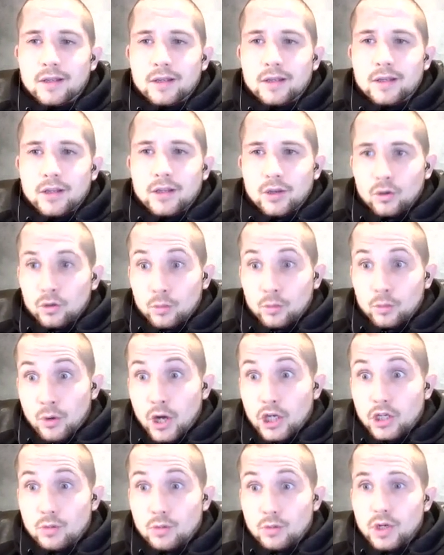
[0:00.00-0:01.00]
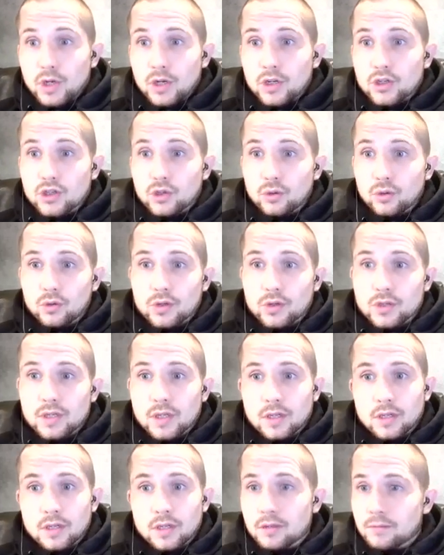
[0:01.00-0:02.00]
You know, the pressure was on his shoulders, and
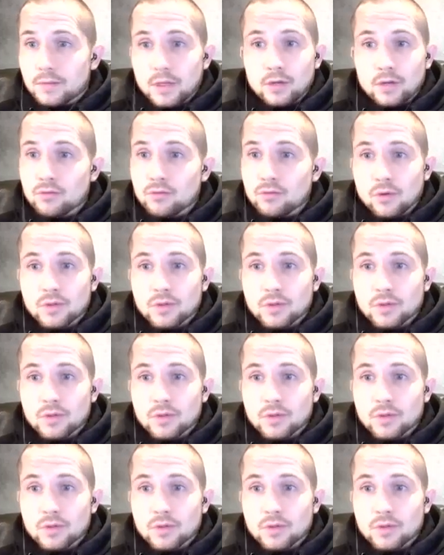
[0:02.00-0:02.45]
he he rose